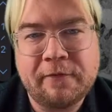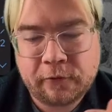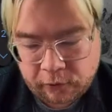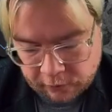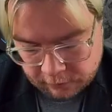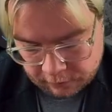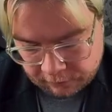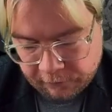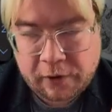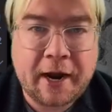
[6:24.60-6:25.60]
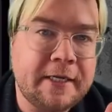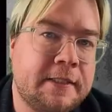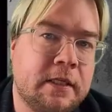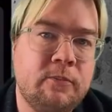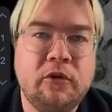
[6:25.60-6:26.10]
for ice
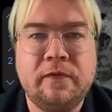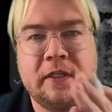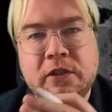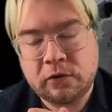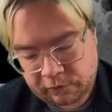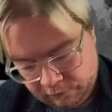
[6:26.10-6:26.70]
to move into